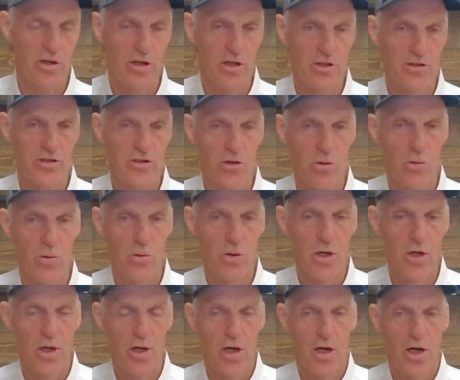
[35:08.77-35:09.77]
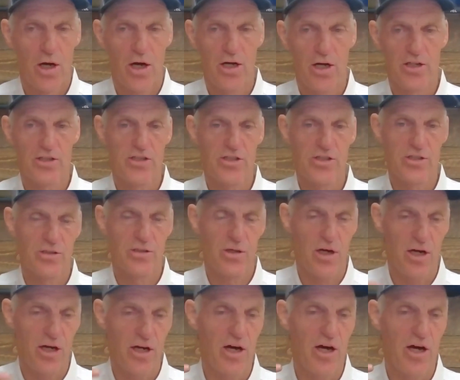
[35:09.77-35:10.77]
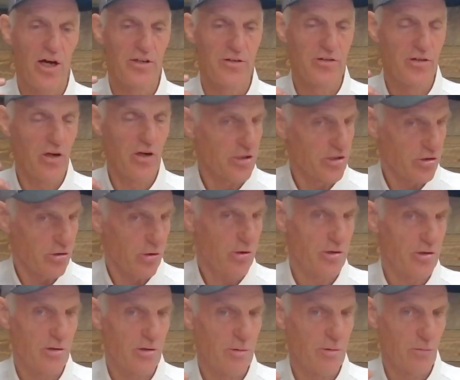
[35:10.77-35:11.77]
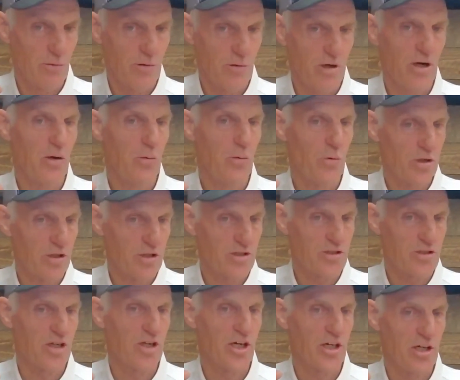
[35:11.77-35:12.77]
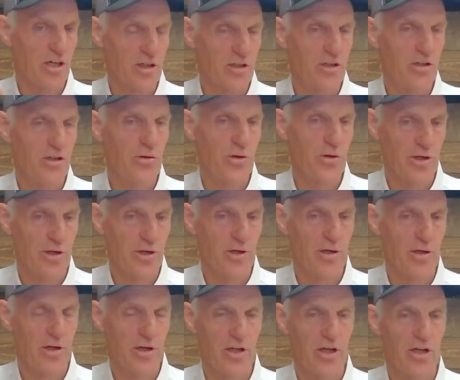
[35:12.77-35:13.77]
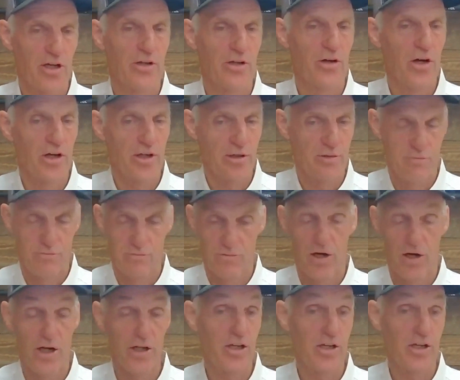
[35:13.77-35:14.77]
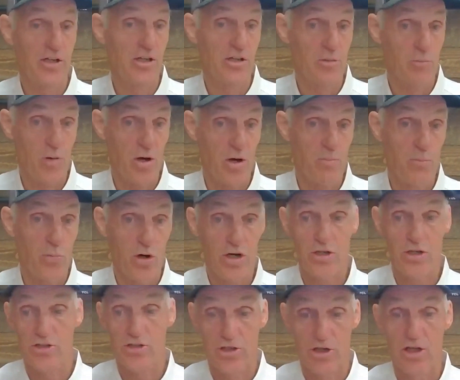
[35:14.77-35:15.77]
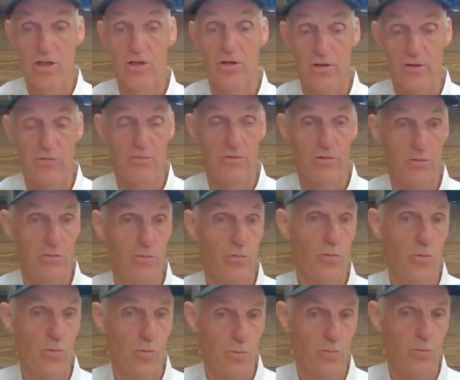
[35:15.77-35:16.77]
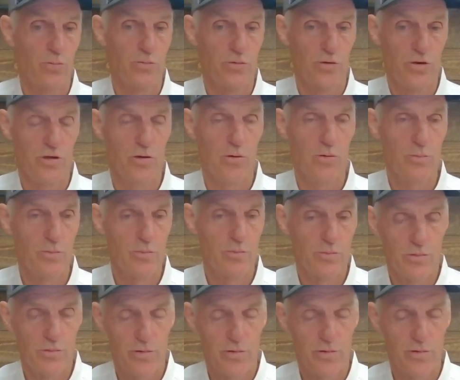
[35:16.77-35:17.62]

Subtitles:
And so I start, all right, what is it I got to do here? And I get into my books and I look, you know,